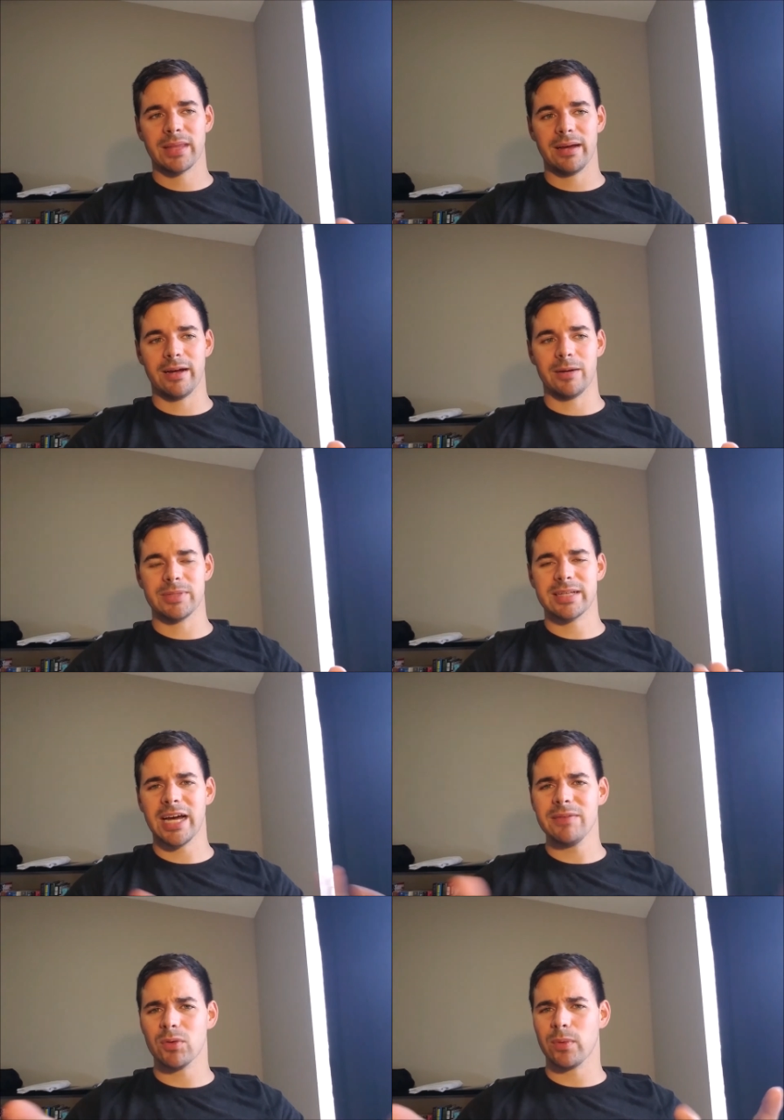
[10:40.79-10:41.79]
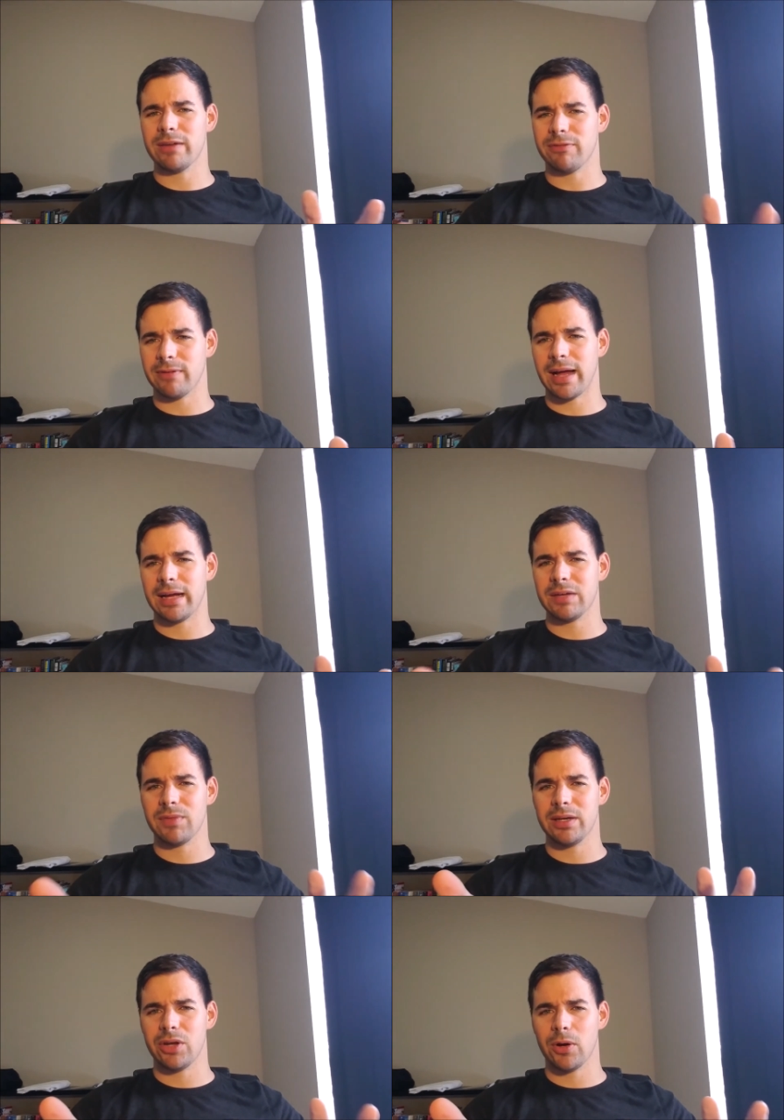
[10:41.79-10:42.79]
It's kind of a red flag if
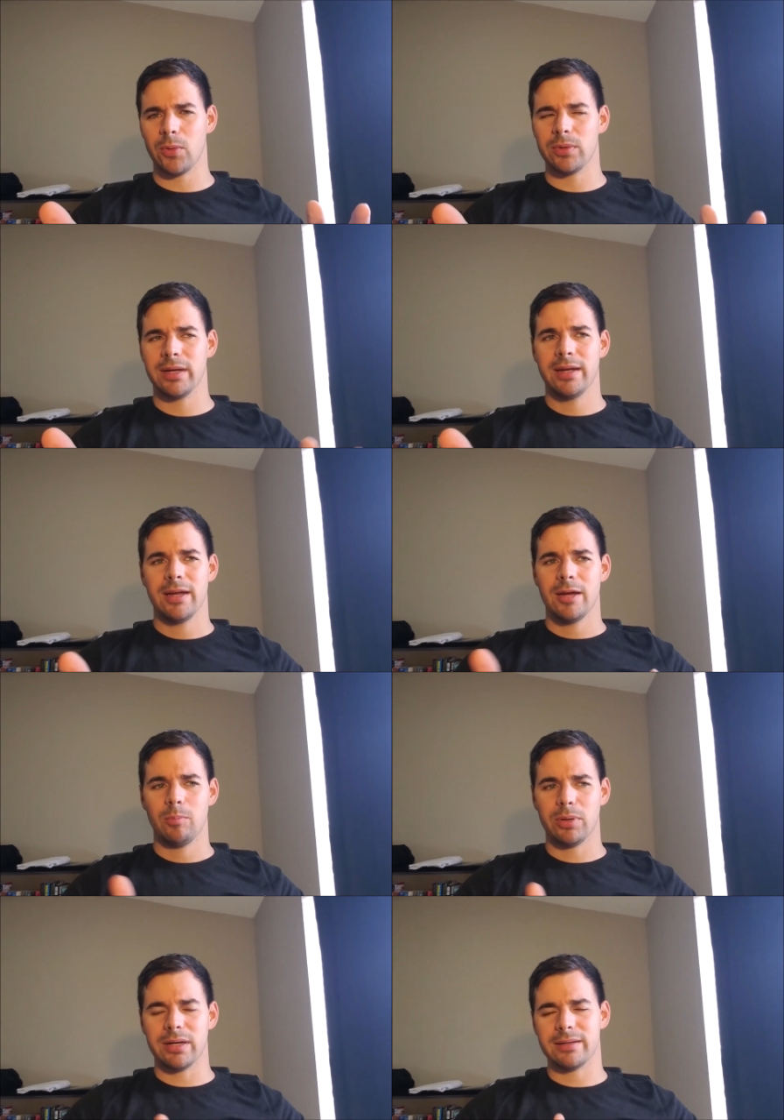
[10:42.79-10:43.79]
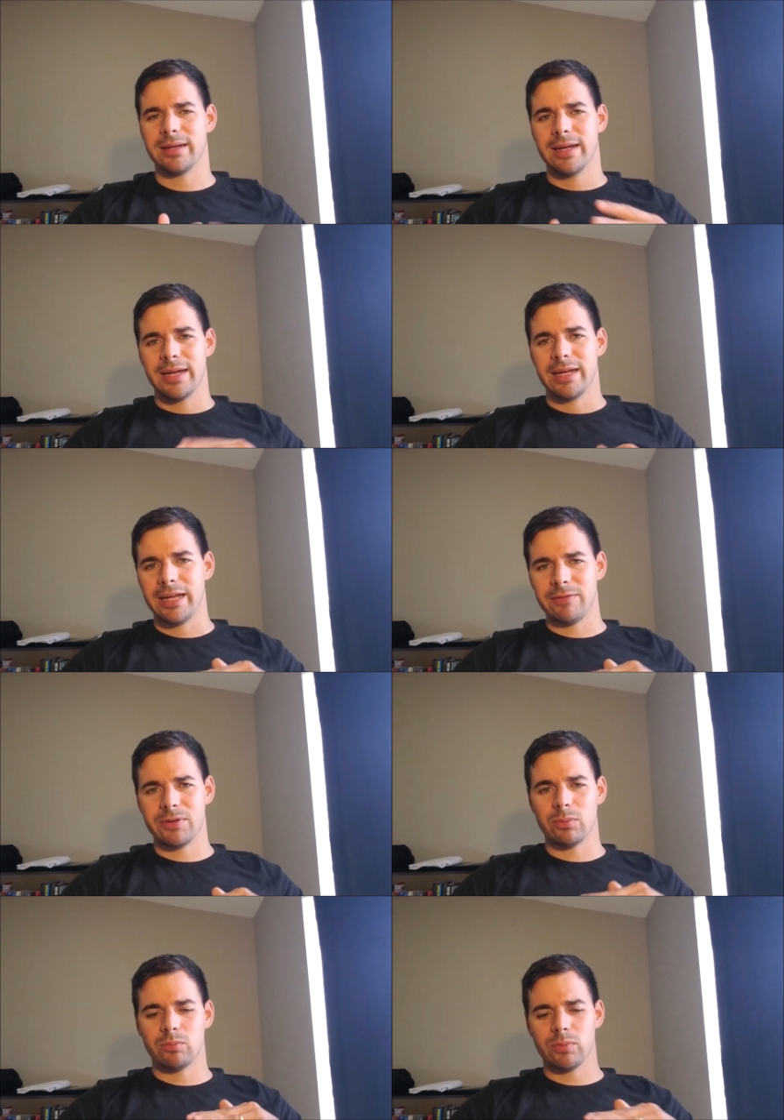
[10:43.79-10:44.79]
they don't, but if
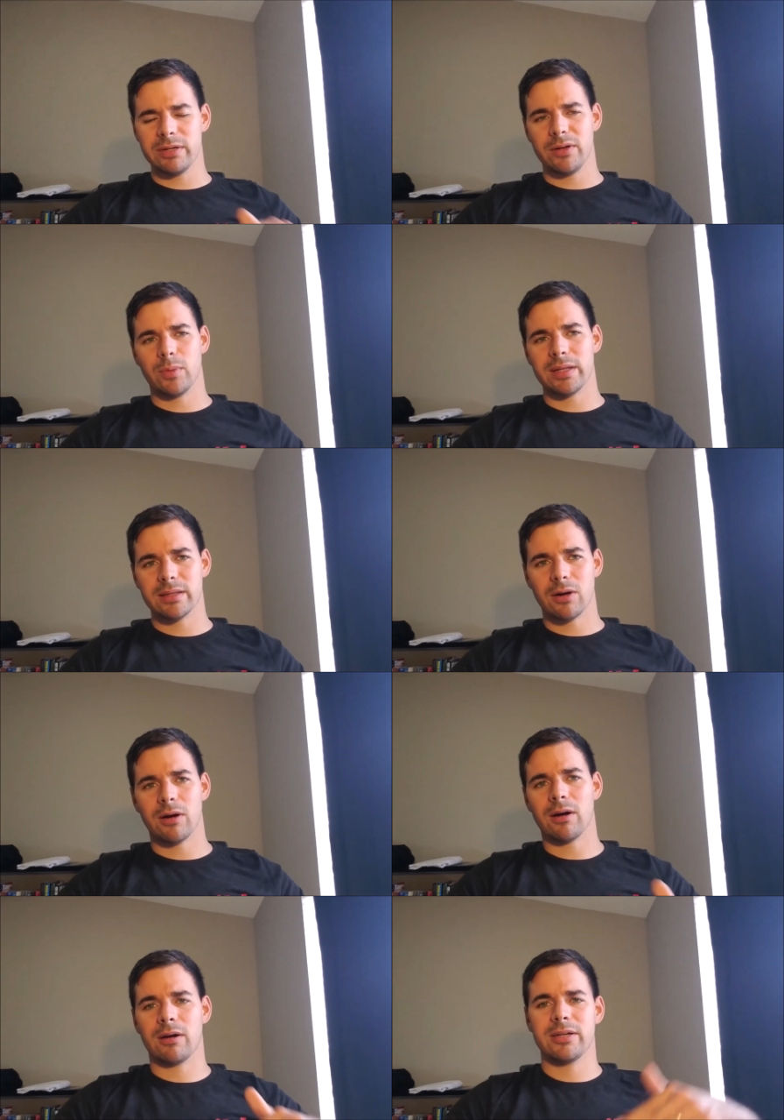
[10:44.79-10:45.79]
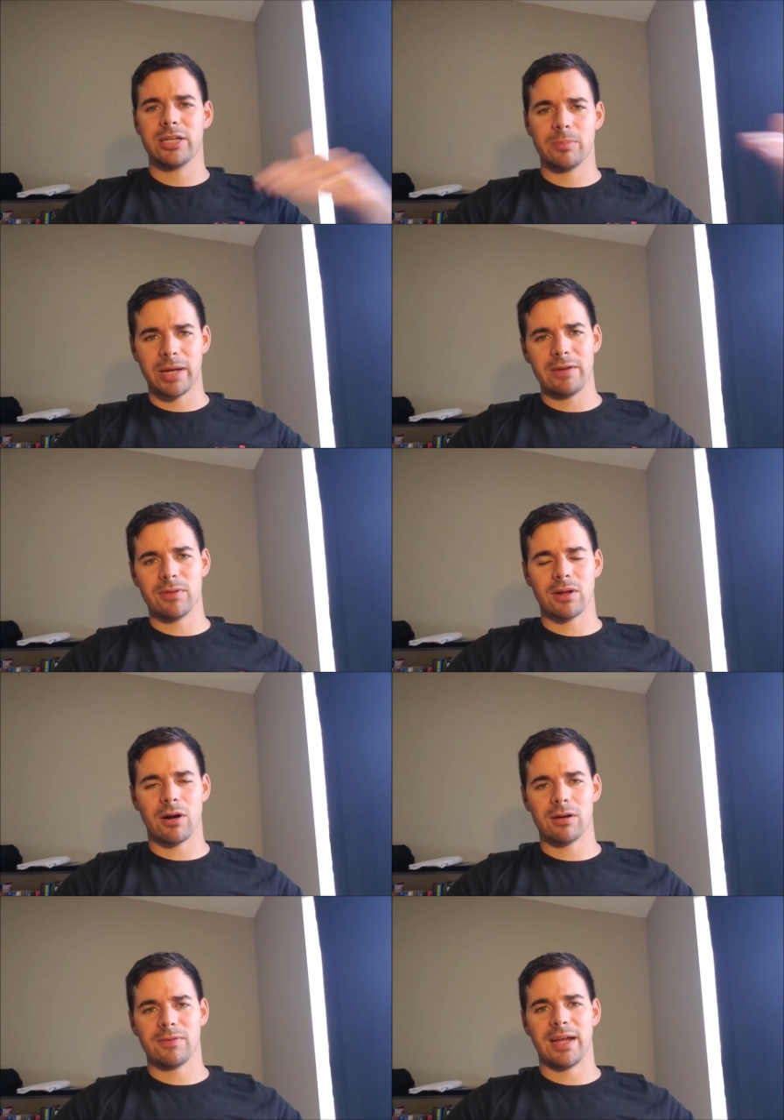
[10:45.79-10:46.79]
you really want the car, you can pay for the
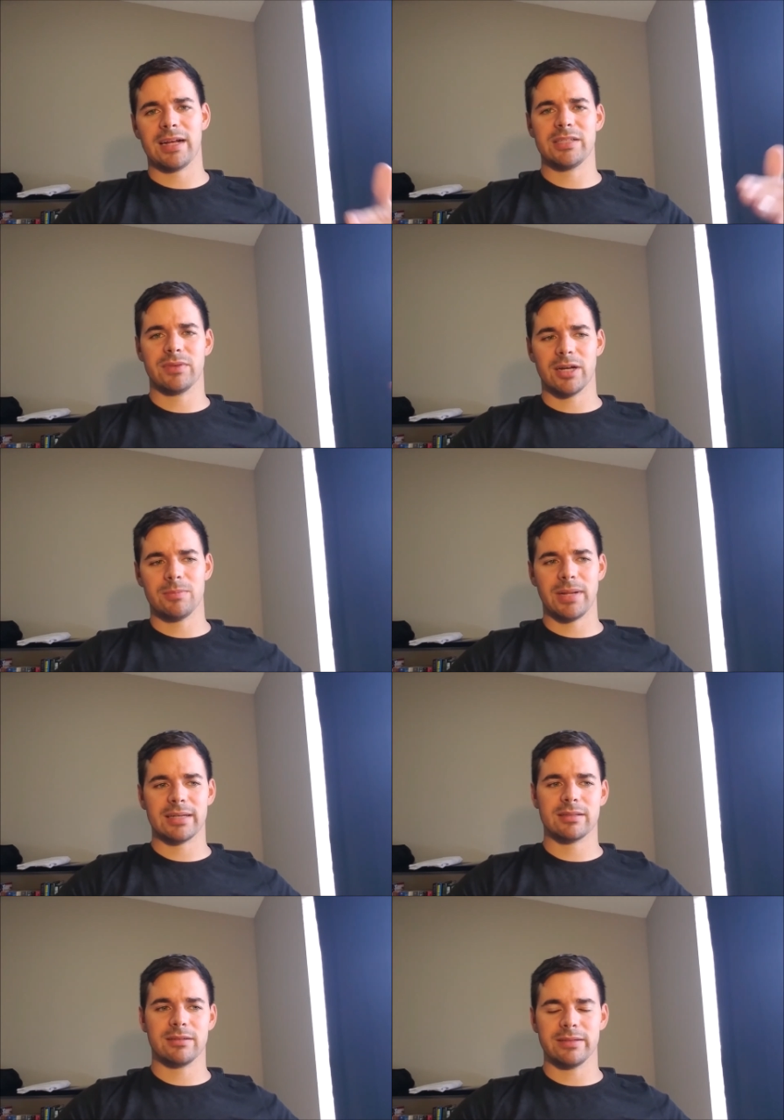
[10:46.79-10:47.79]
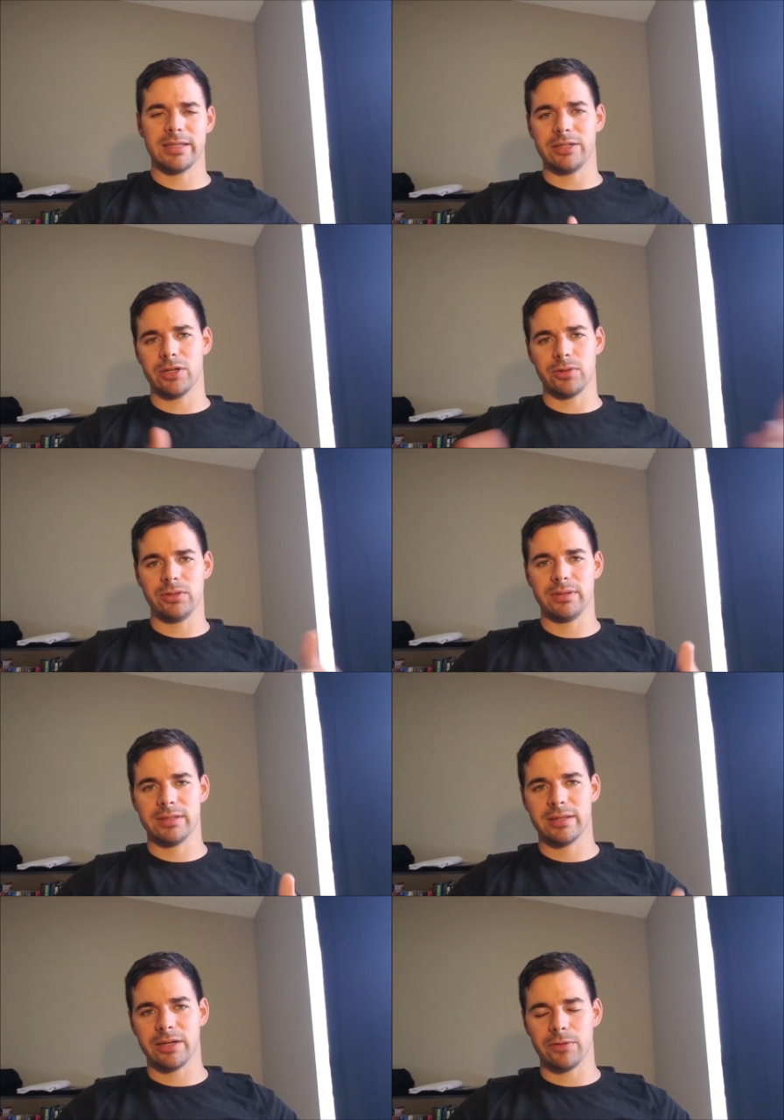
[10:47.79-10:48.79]
Carfax. If it comes back clean, you can
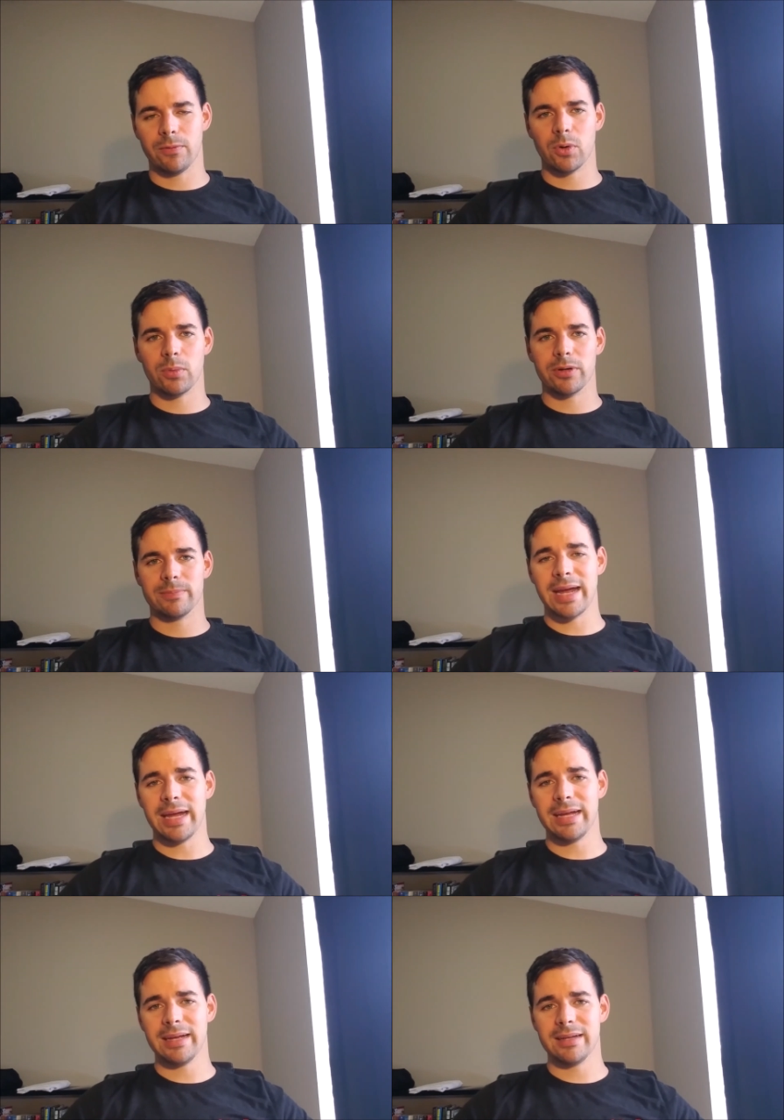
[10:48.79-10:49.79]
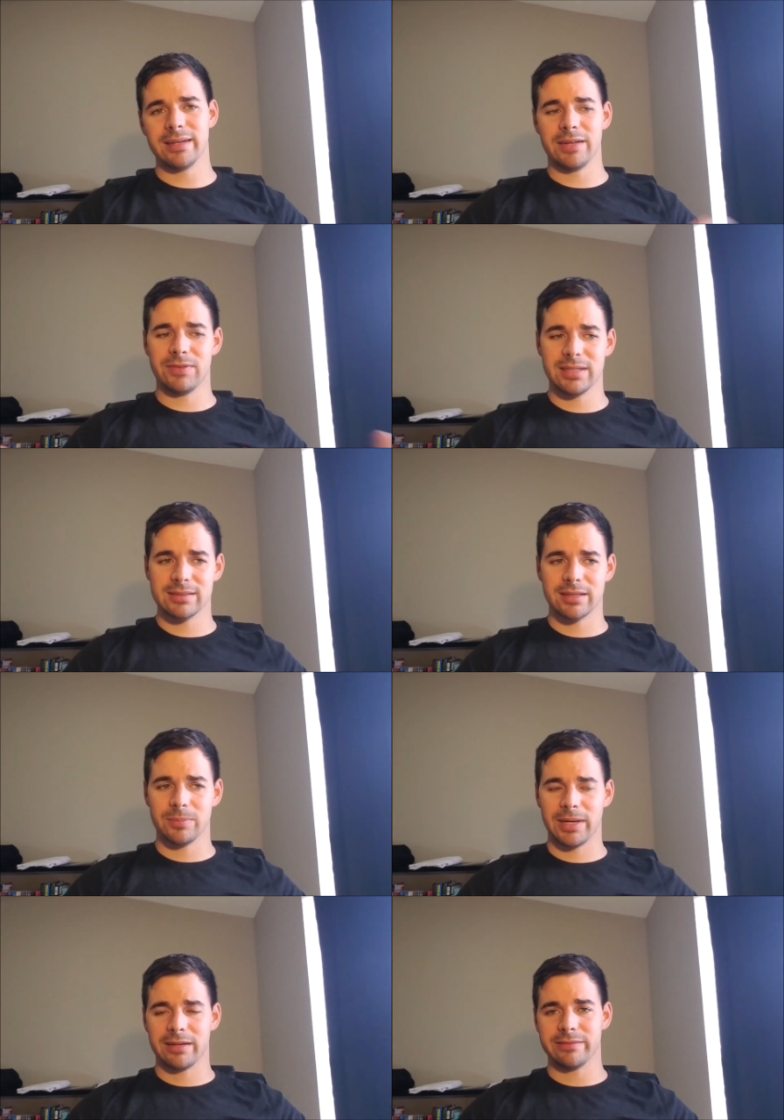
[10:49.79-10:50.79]
continue forward. And if it doesn't come
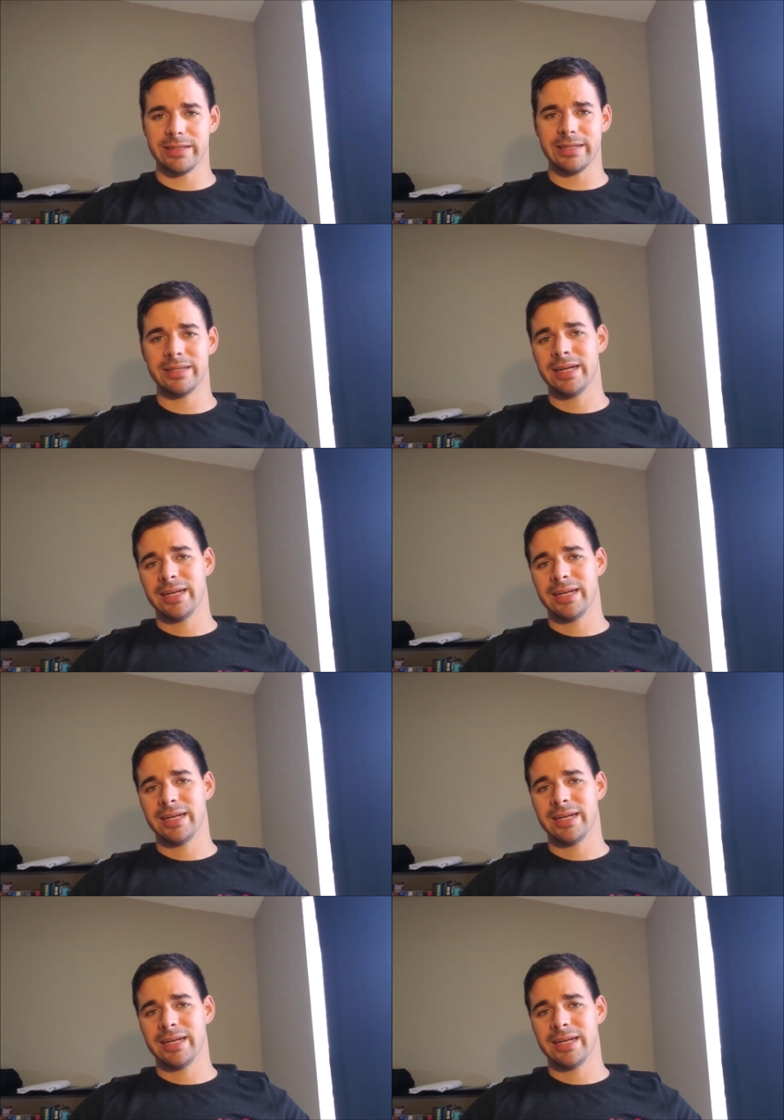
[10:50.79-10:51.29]
back clean,